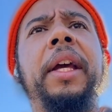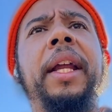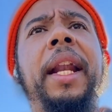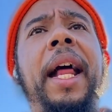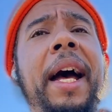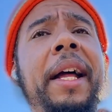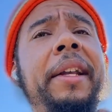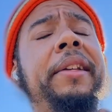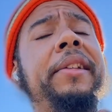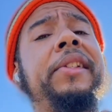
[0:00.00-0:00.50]

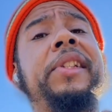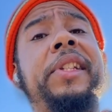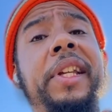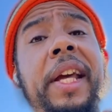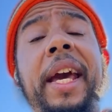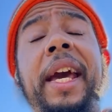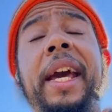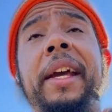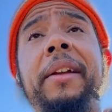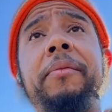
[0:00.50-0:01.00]
And I
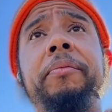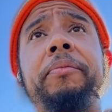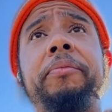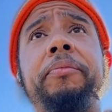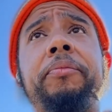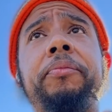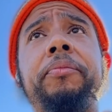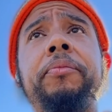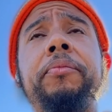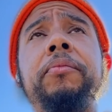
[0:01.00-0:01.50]
understand.
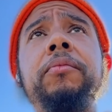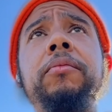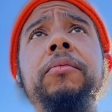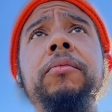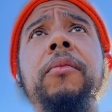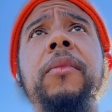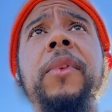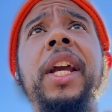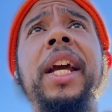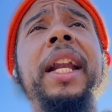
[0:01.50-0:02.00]

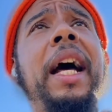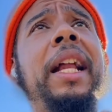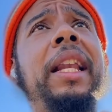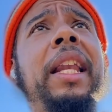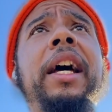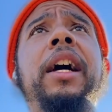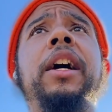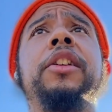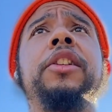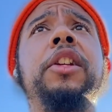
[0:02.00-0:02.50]
And I
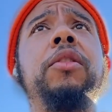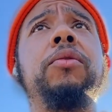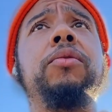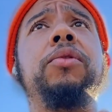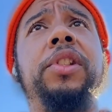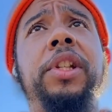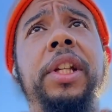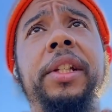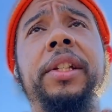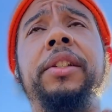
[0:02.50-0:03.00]
let her
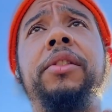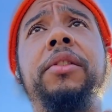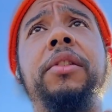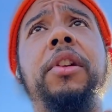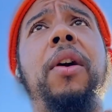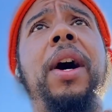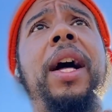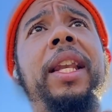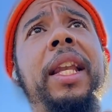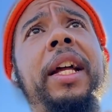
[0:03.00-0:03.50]
know that, you
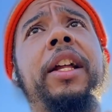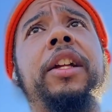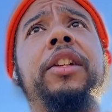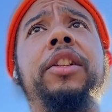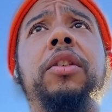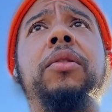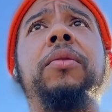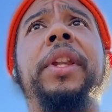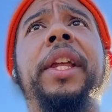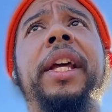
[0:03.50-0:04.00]
know, I let
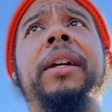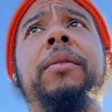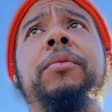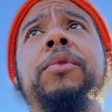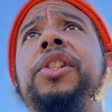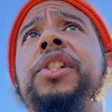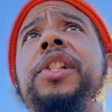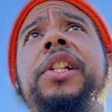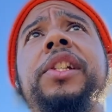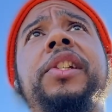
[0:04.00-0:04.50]
her know that
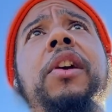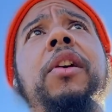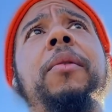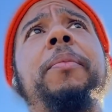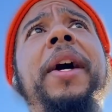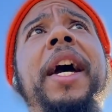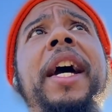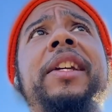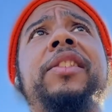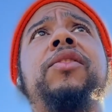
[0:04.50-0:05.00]
it was just
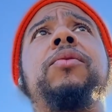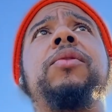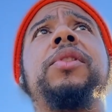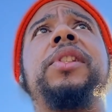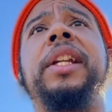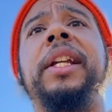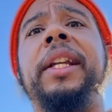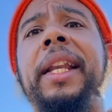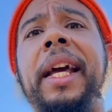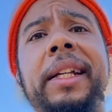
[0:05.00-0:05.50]
her passing
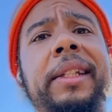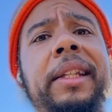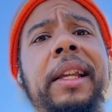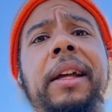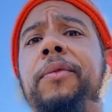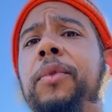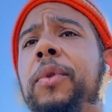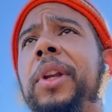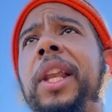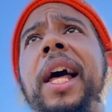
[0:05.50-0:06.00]
on to the next
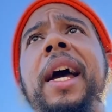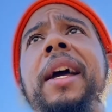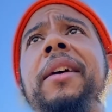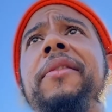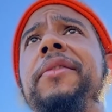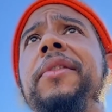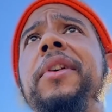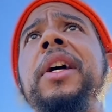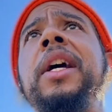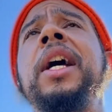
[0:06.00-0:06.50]
level of
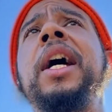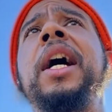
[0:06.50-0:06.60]
life.